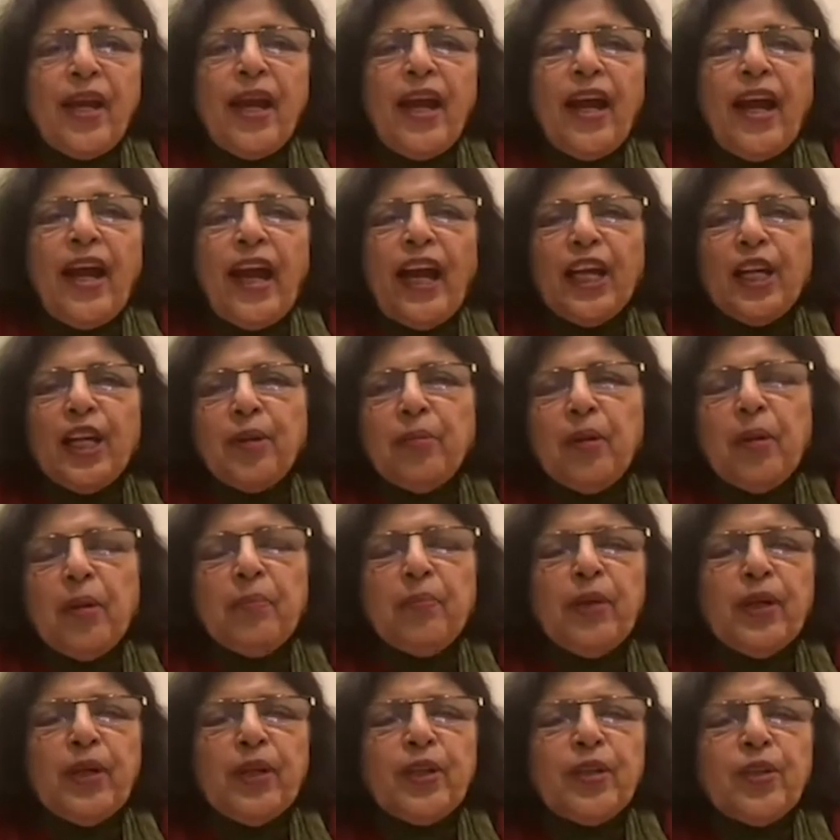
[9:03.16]
I
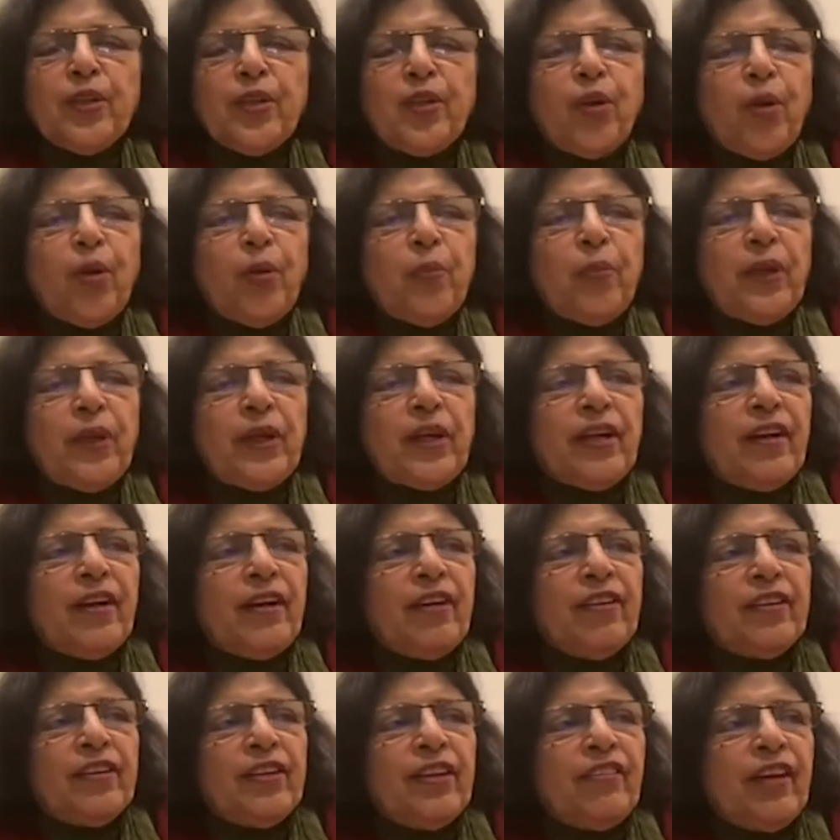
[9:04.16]
remember the
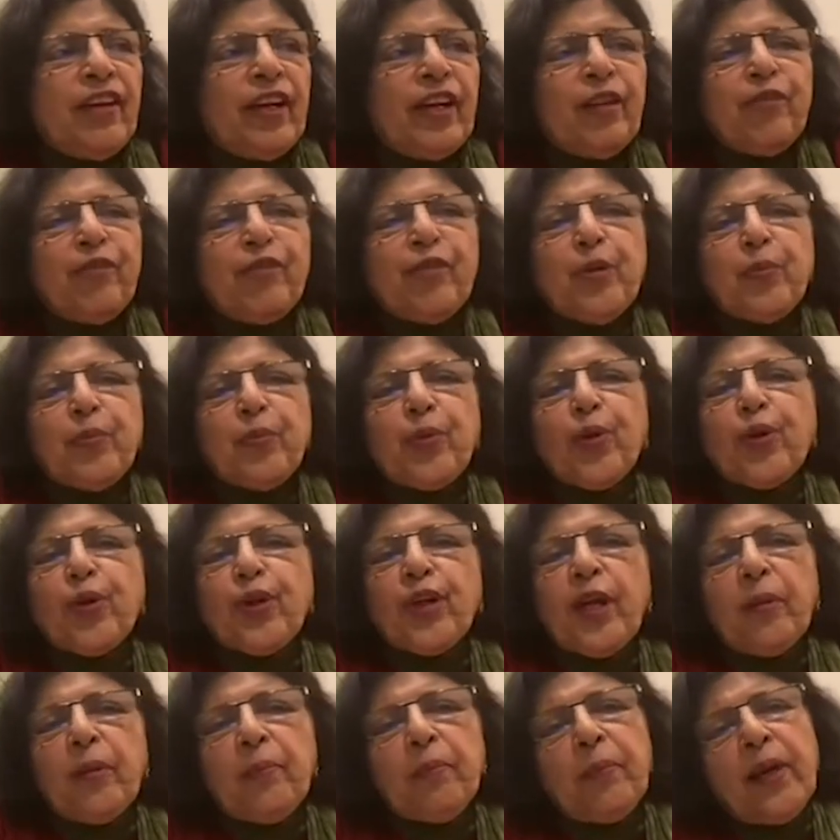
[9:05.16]
wonderful
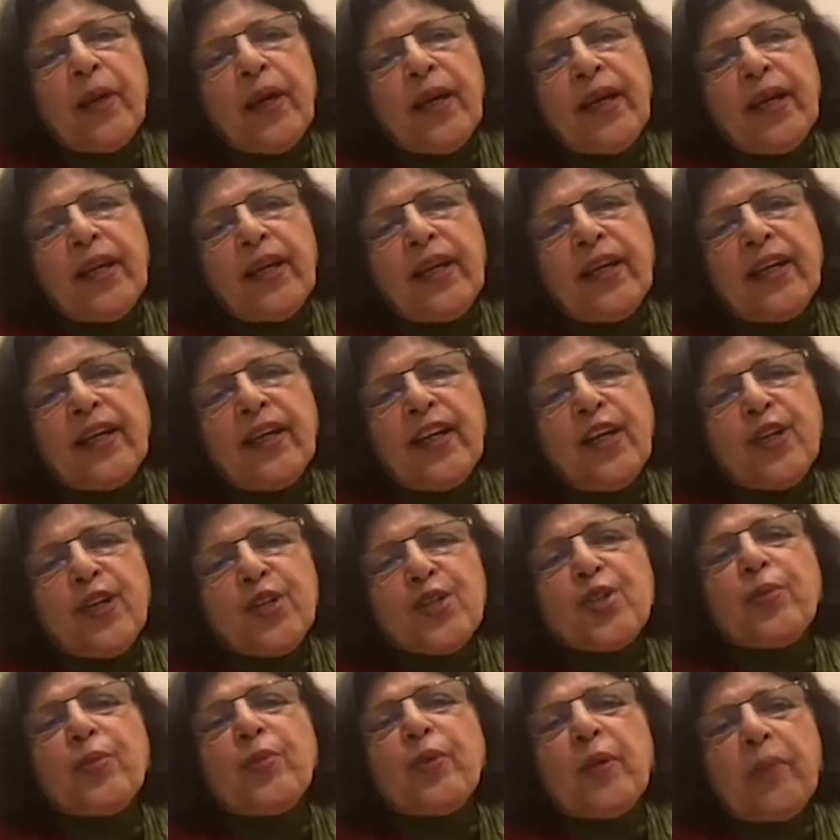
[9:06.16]
program by
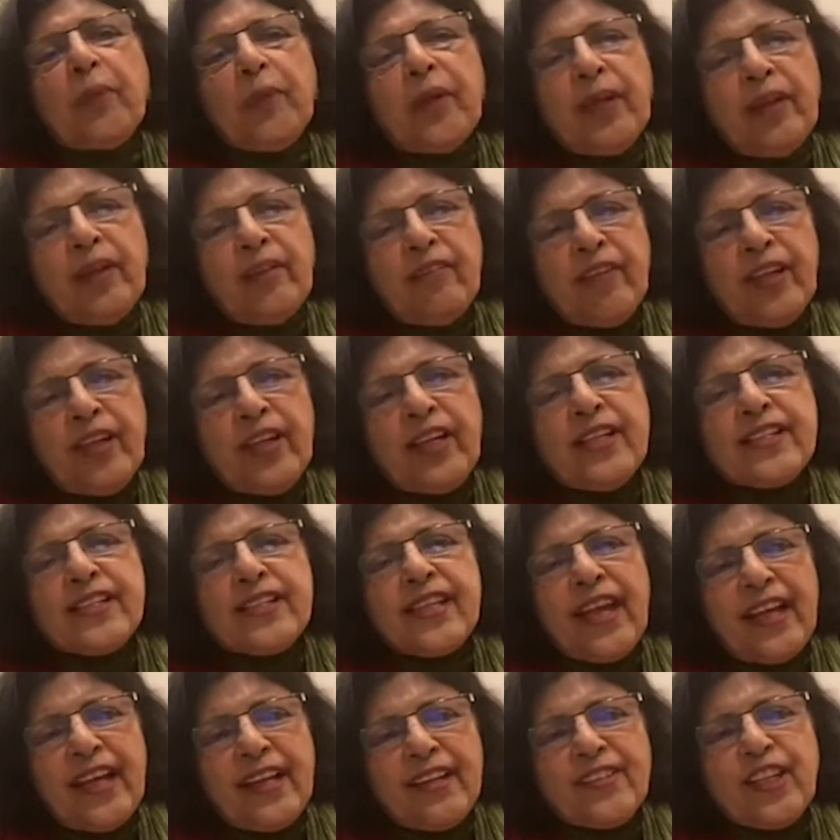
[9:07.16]
Subramaniam when he
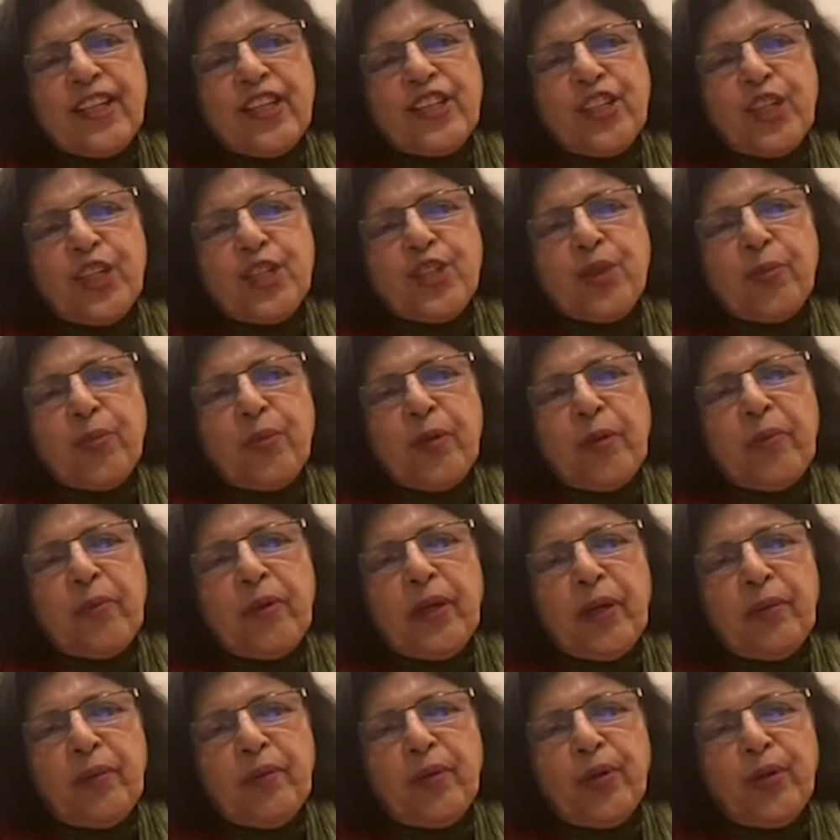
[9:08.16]
sang, Sanjay
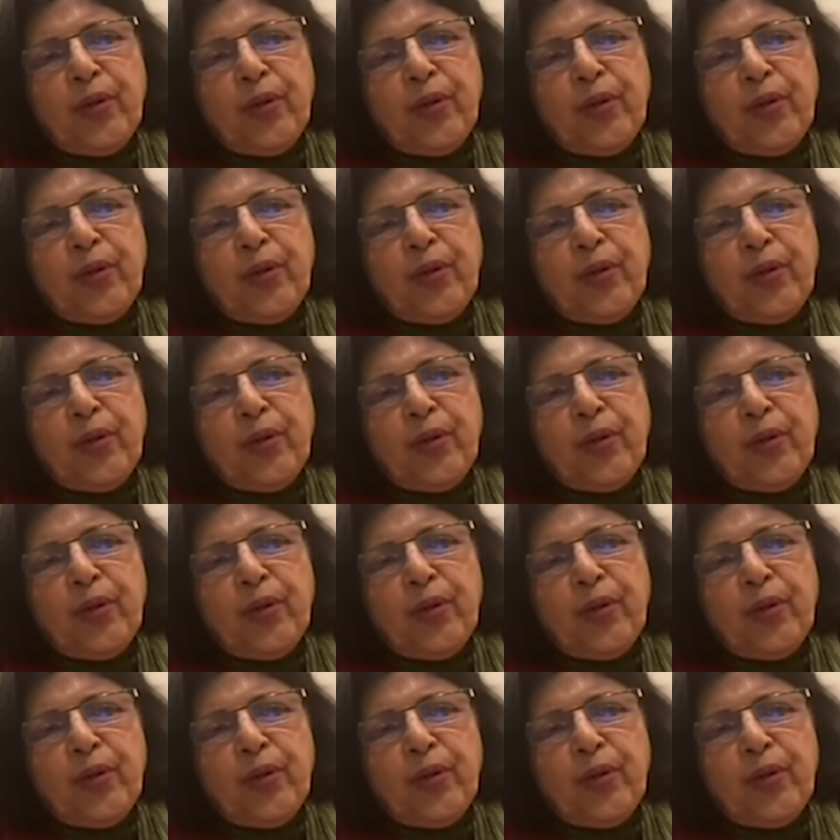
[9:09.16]
Subramaniam,